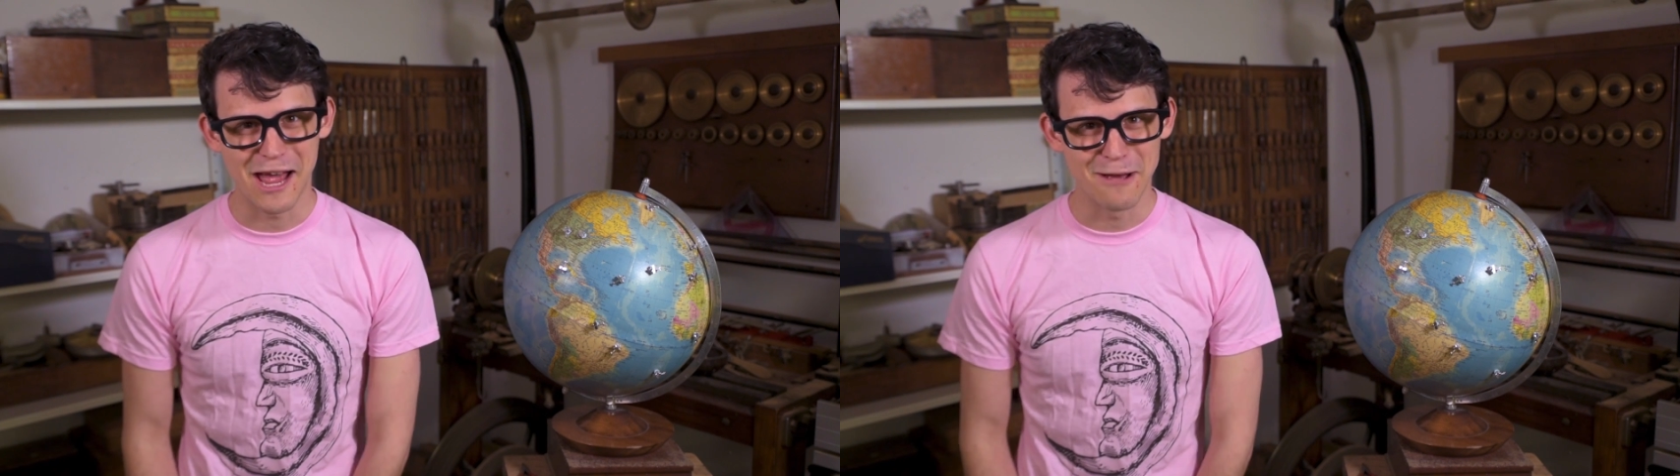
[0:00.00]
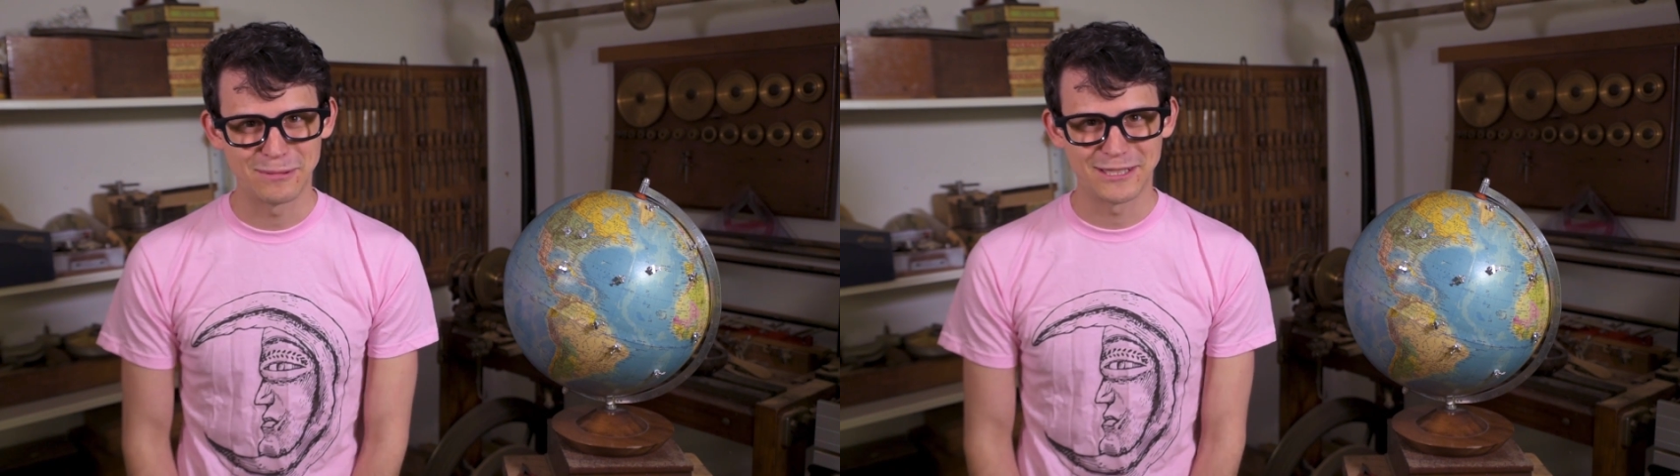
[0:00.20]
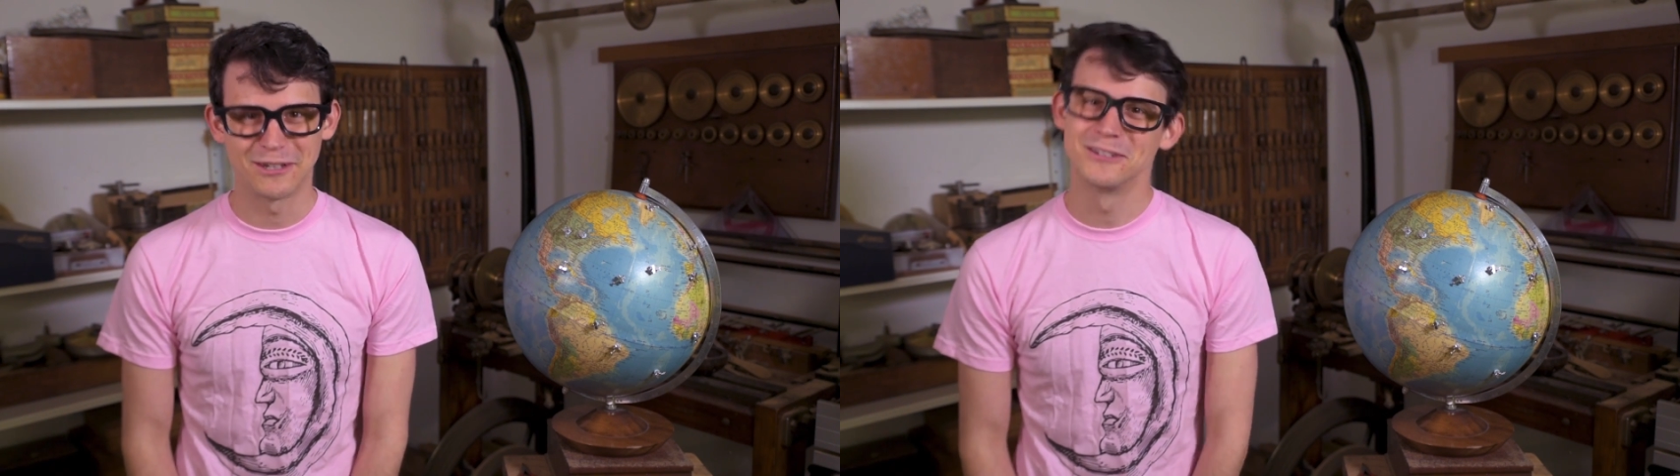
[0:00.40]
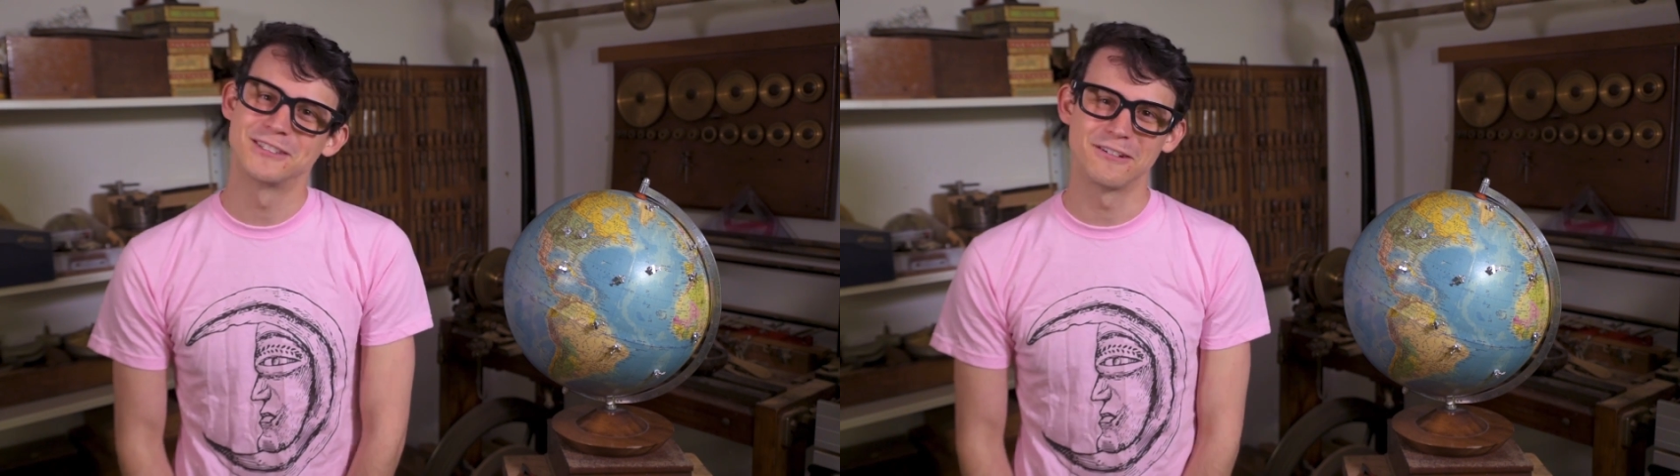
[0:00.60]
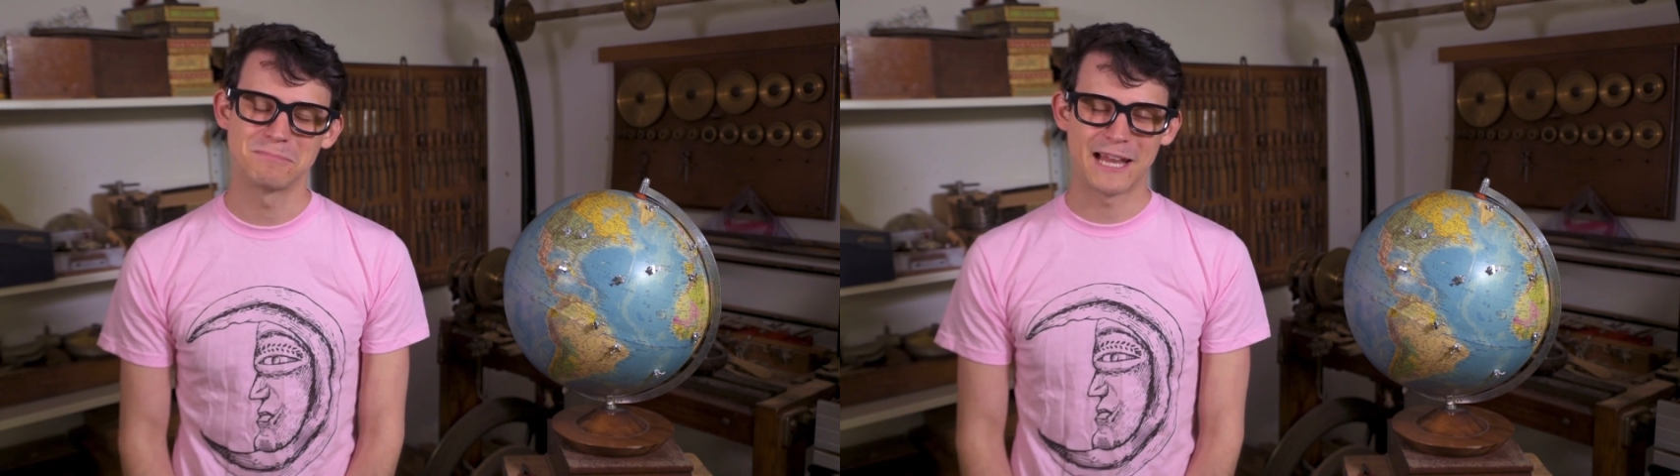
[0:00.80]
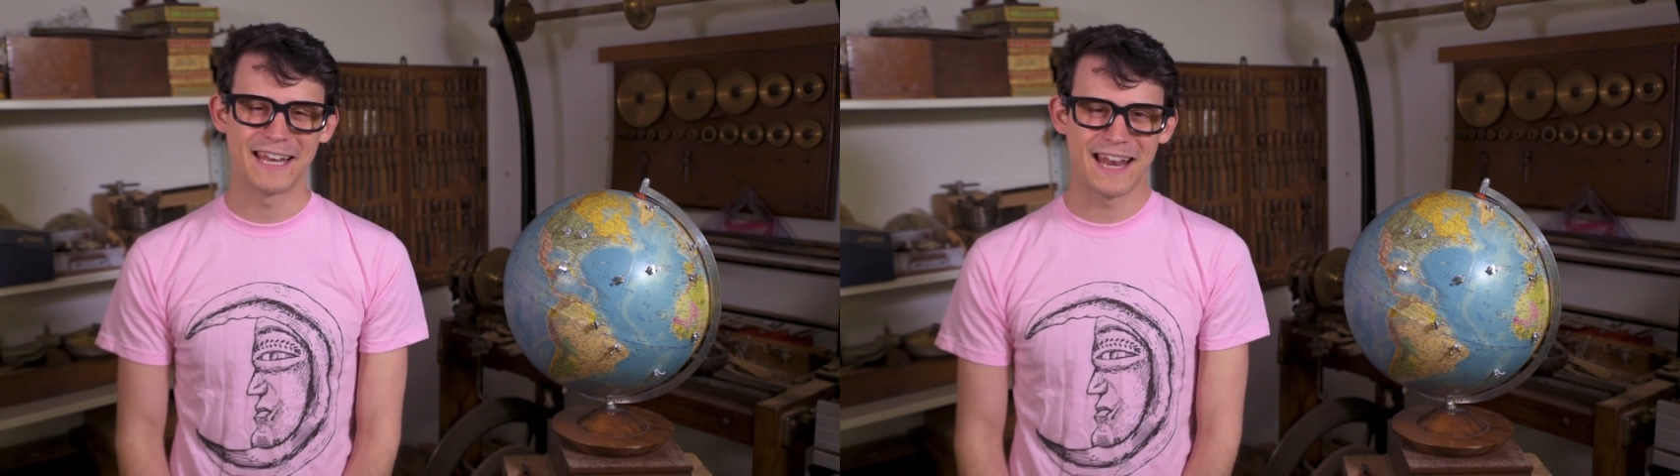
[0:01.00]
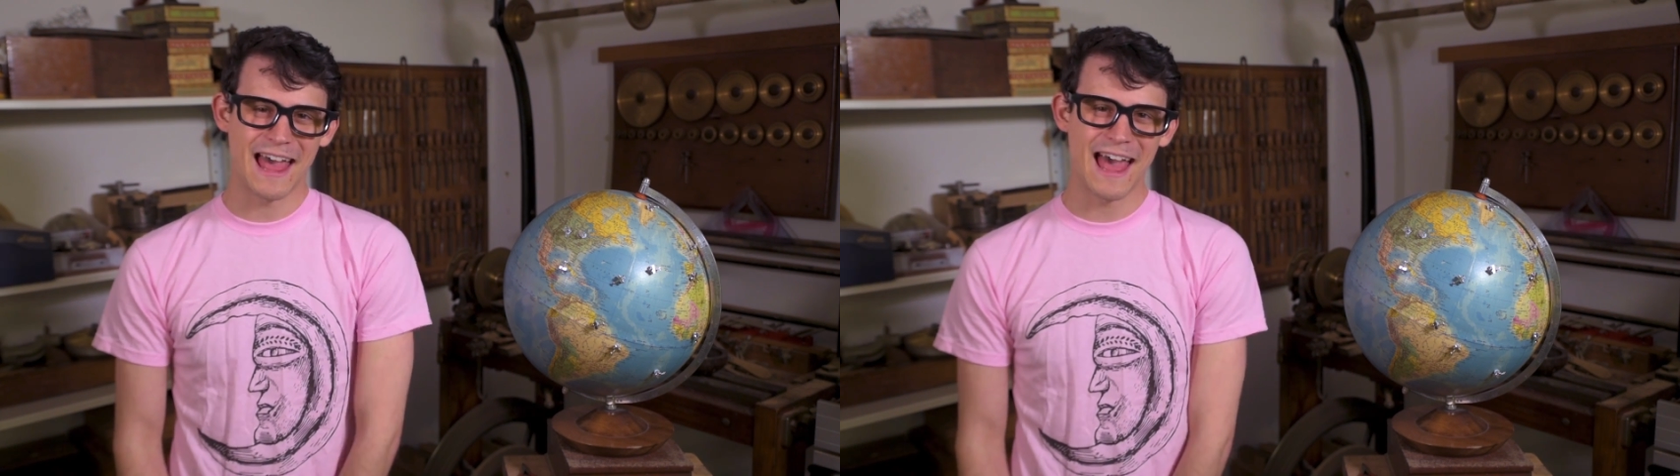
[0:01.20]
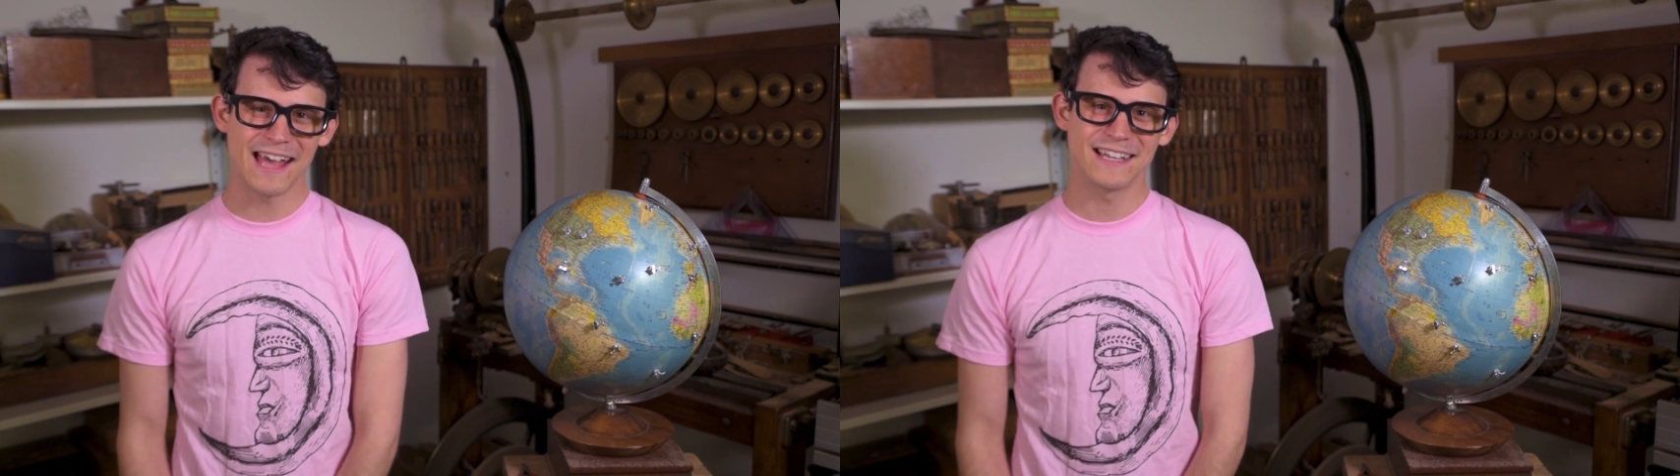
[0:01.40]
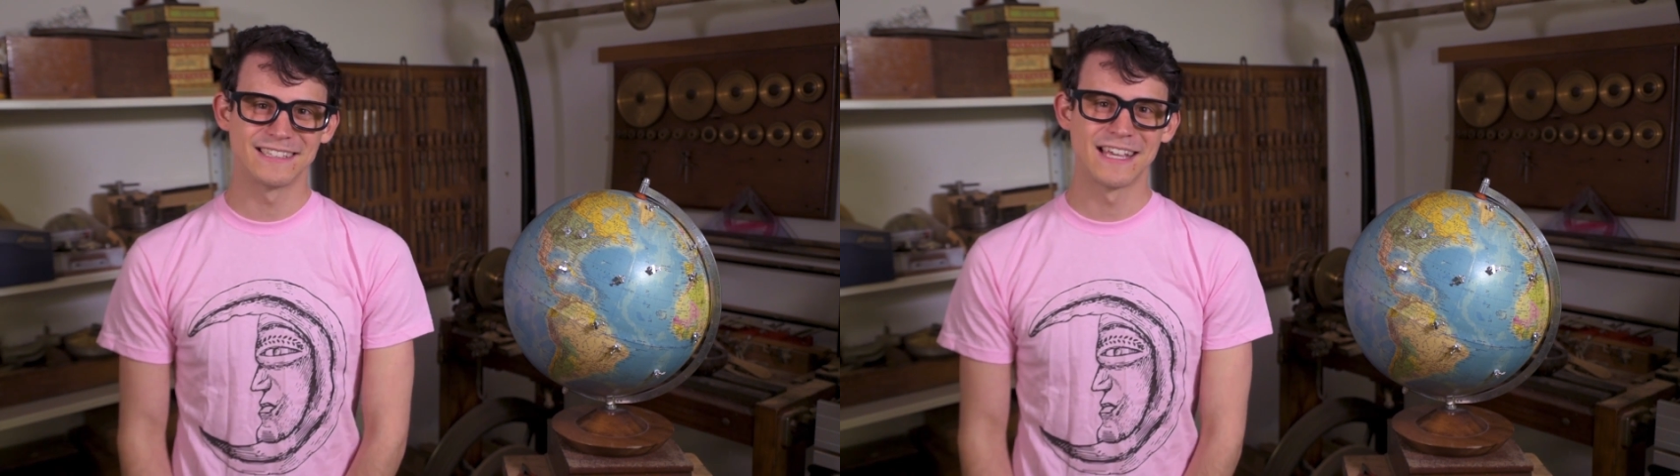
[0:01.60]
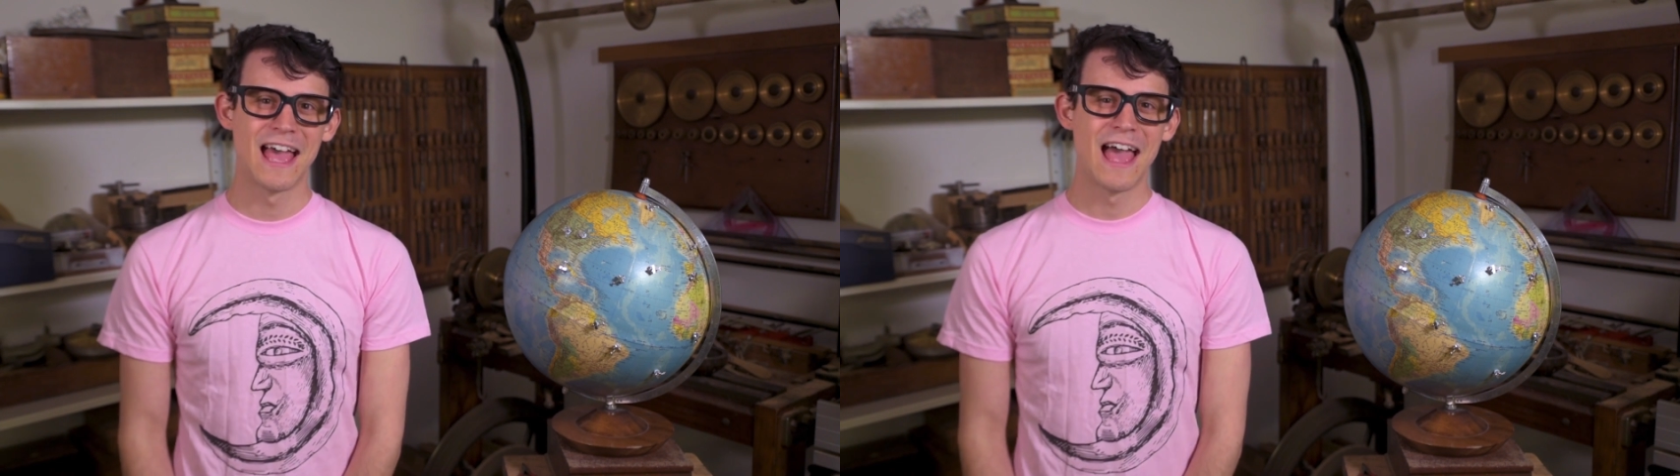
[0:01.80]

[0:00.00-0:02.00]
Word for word: episodes of Planet Hacks